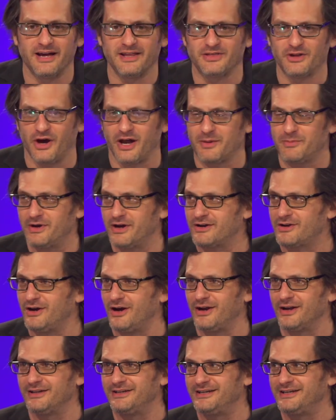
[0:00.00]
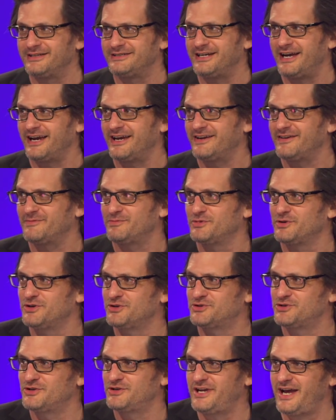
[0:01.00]
I thought about calling the executive
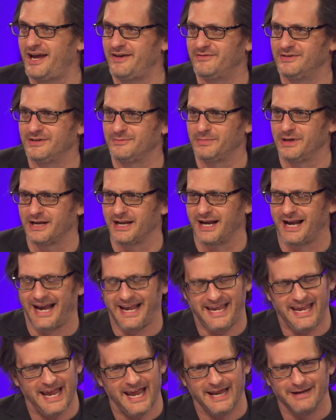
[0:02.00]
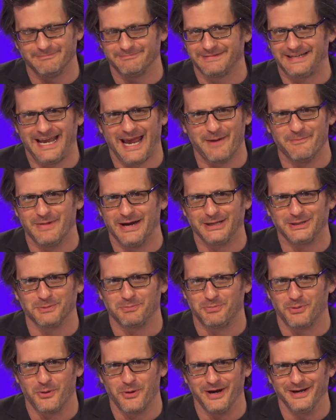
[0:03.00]
producer, David, and being like, I can't make the
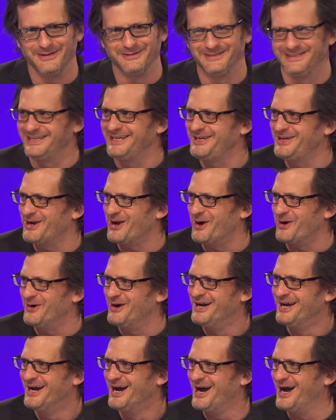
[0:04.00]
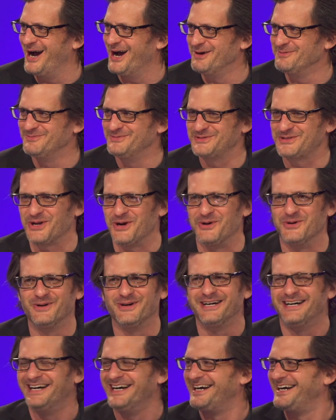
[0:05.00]
point, you know. So
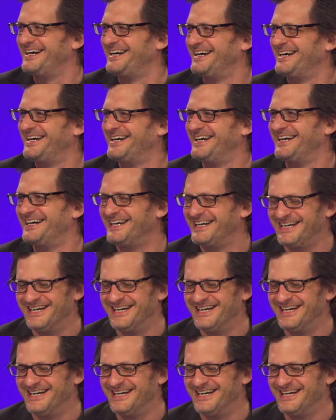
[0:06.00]
right, those are basic.